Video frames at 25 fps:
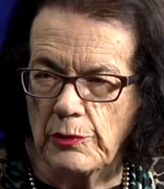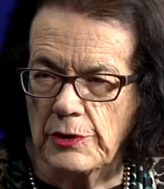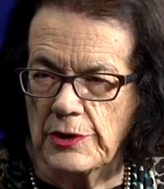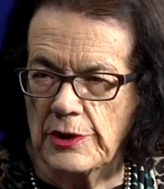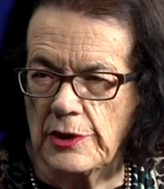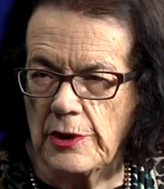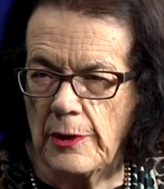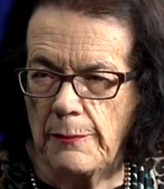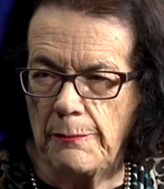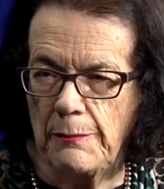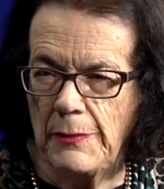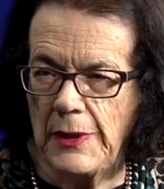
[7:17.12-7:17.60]
was
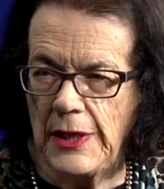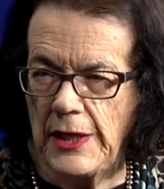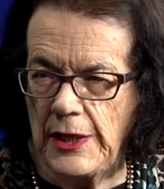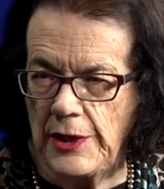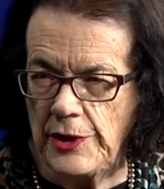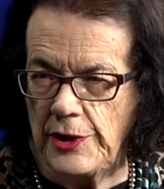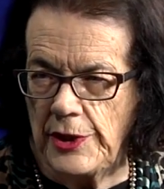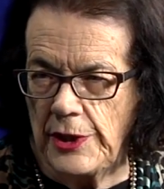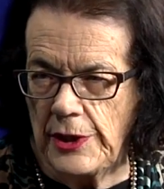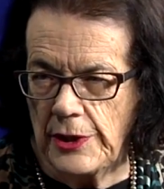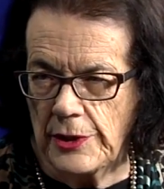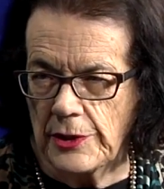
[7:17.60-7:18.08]
an
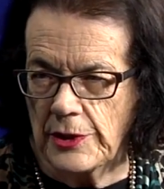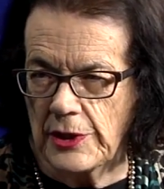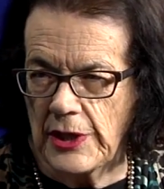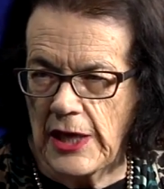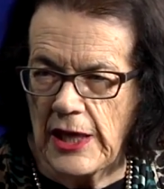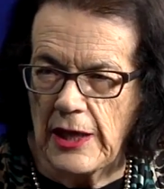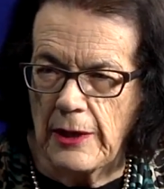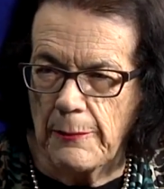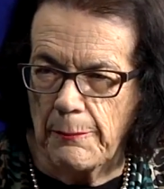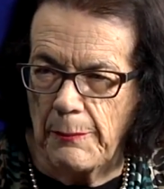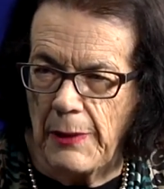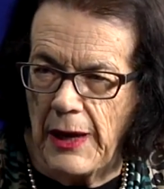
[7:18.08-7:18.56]
immediate
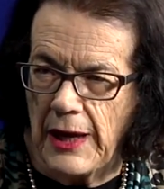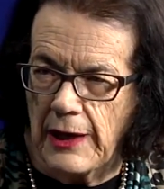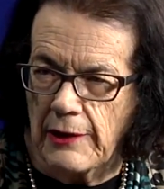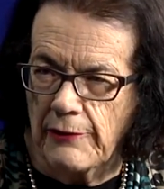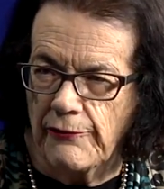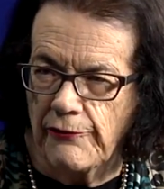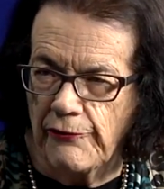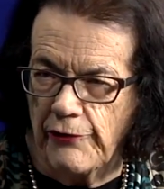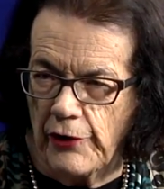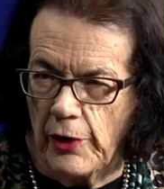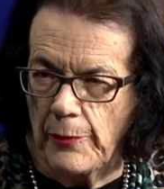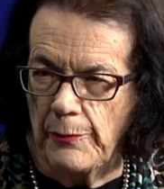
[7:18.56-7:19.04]
kickback
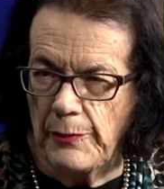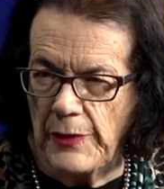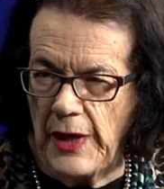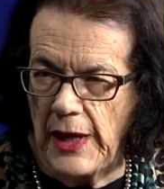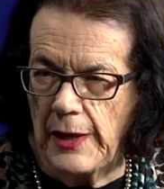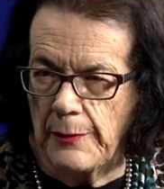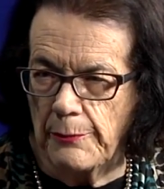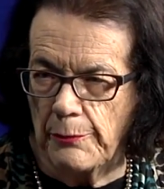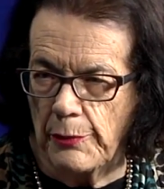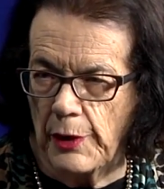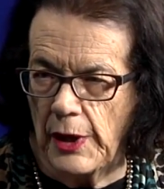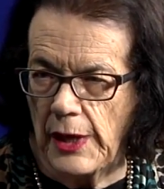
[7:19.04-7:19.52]
from
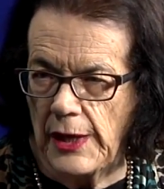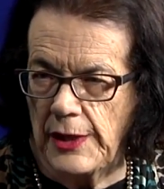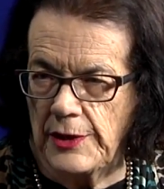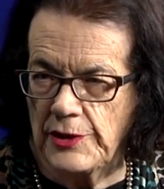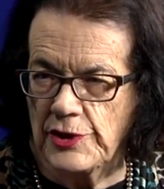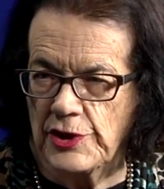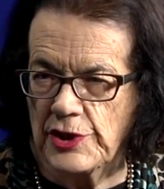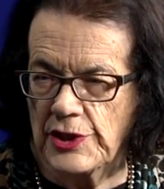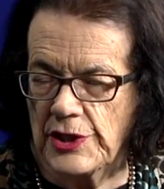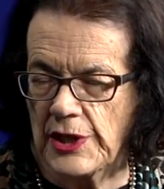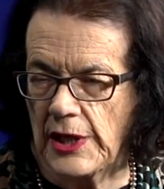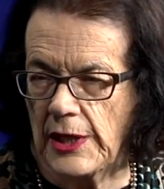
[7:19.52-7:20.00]
that
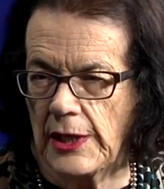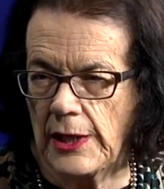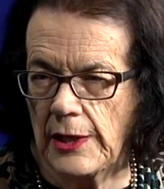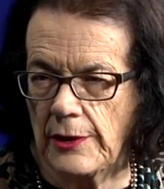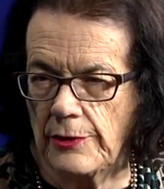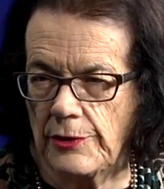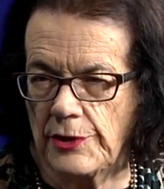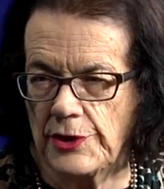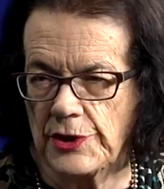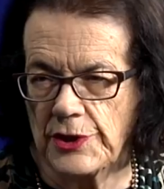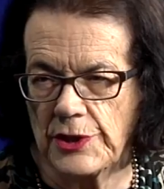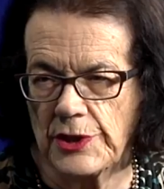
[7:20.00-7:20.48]
branch
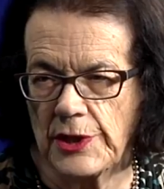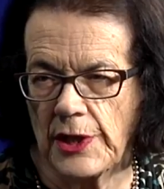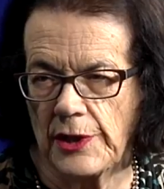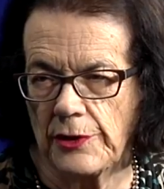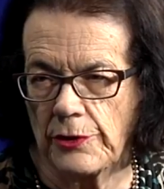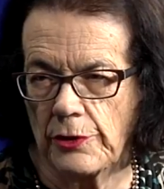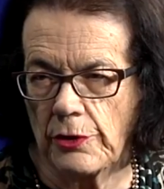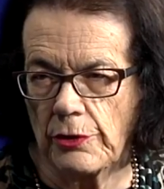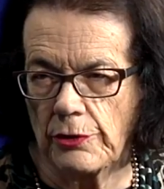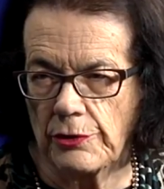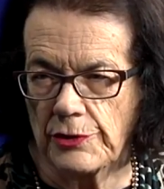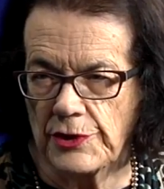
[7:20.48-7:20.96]
saying this is
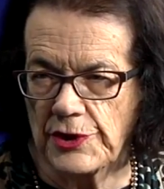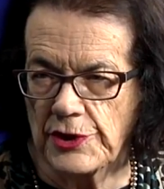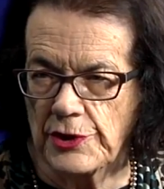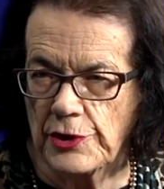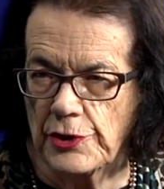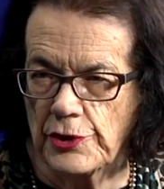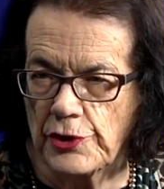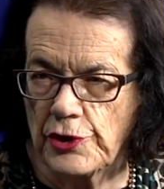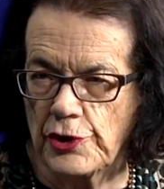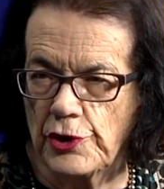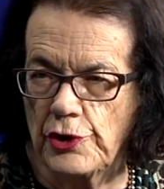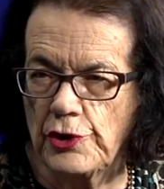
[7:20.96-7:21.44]

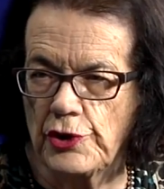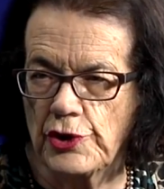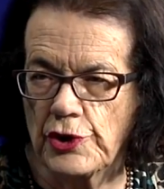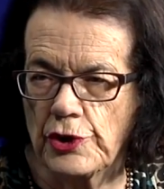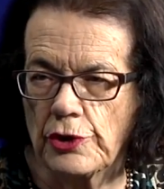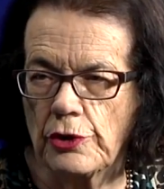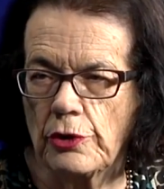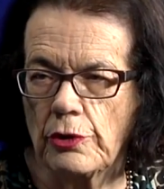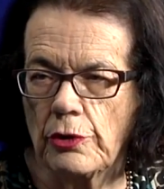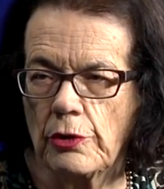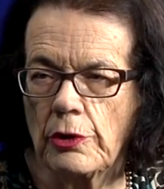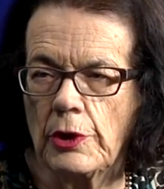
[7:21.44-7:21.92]

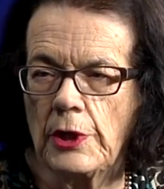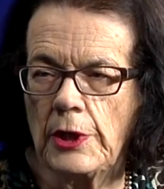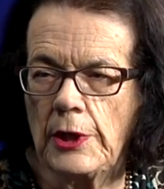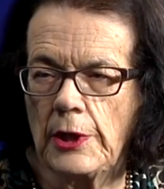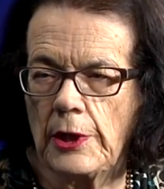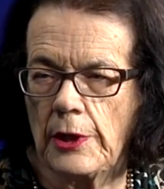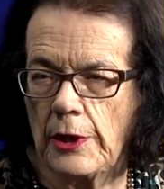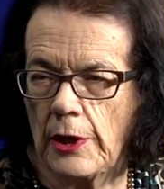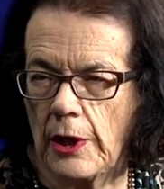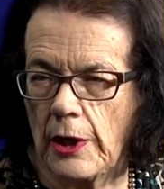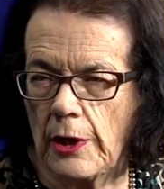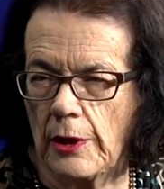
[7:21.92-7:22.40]
unconstitutional,
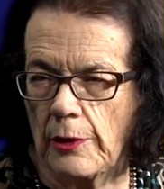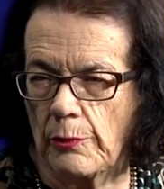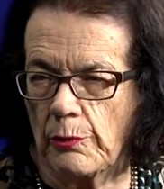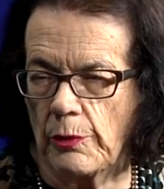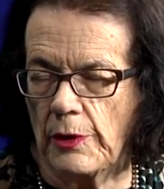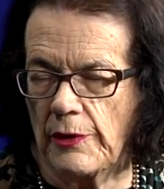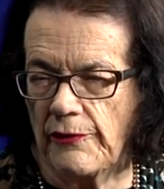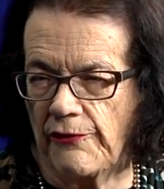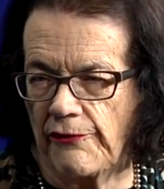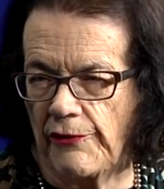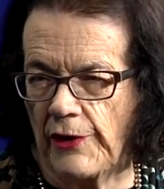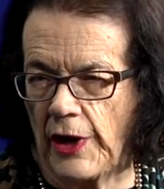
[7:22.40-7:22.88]

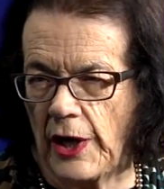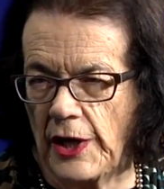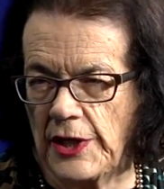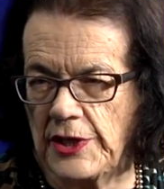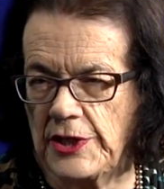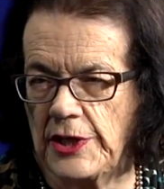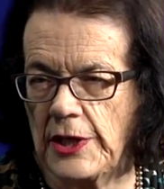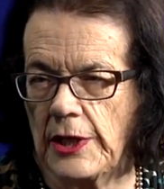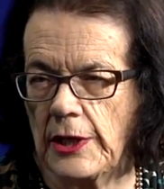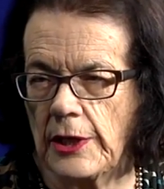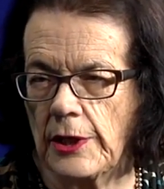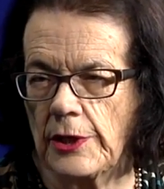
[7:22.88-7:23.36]
we're
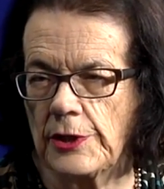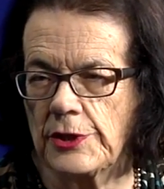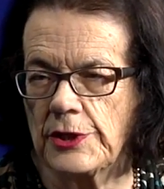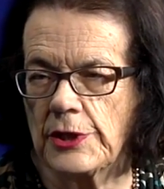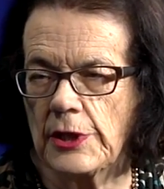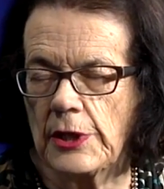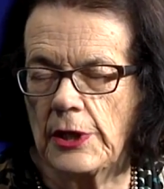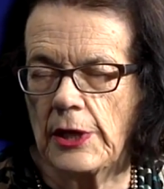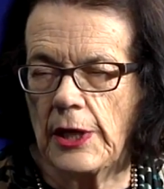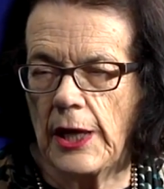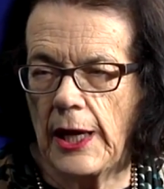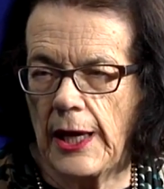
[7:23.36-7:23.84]
fighting it,
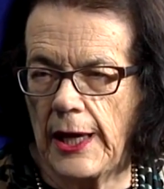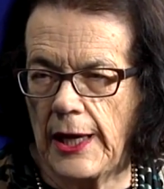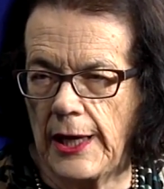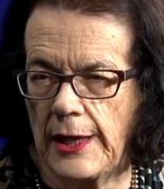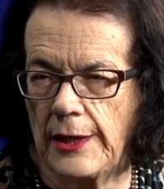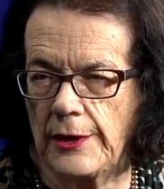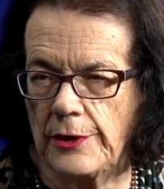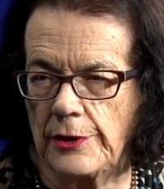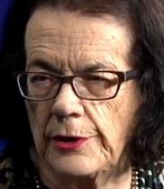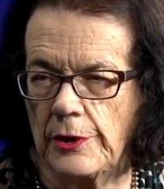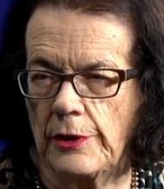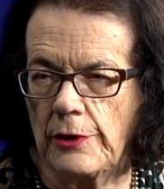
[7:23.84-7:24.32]

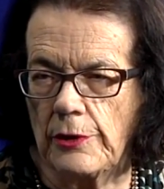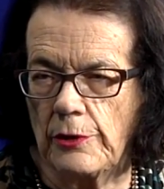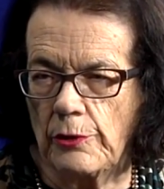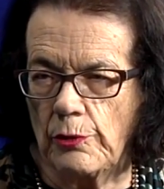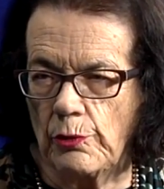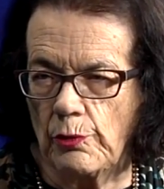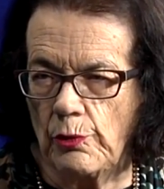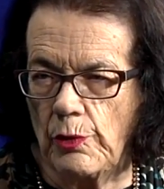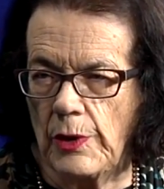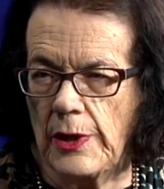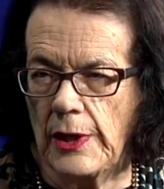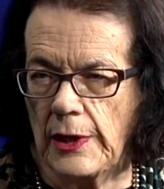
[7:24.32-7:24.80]
and
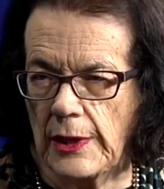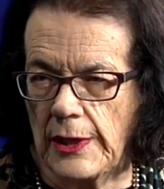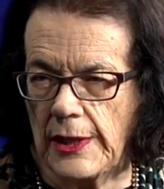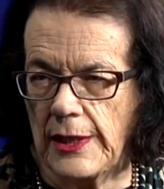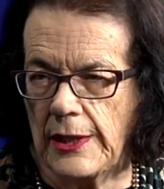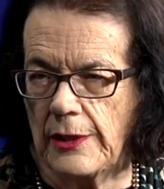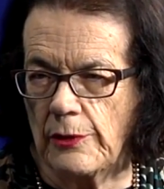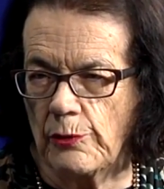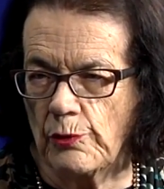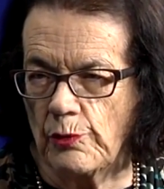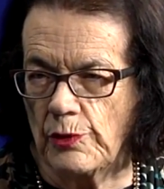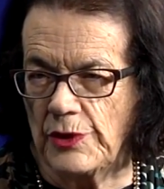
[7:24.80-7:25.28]

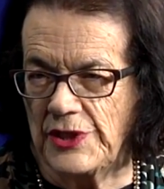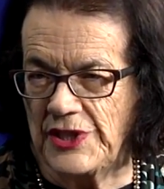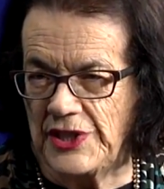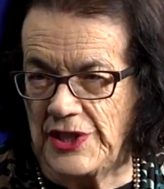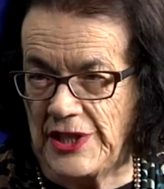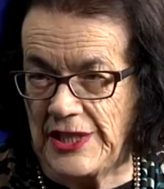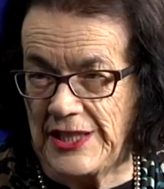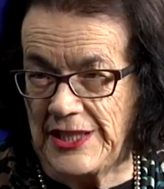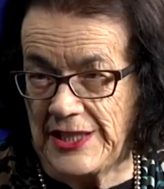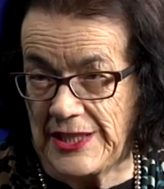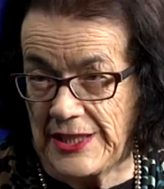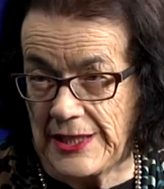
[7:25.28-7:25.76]
really
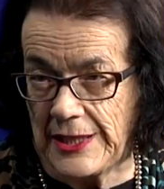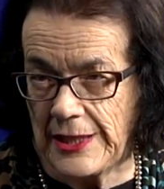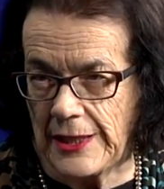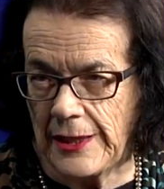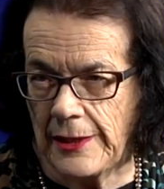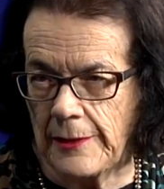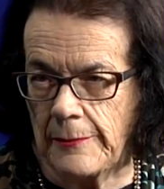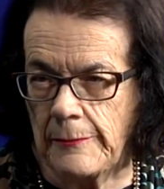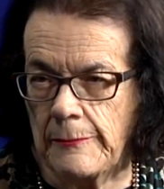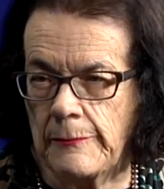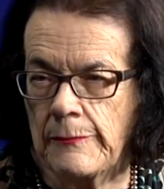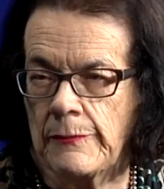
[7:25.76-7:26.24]

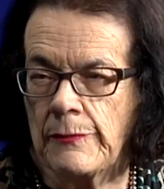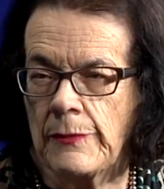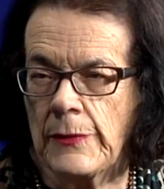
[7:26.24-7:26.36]
resisting.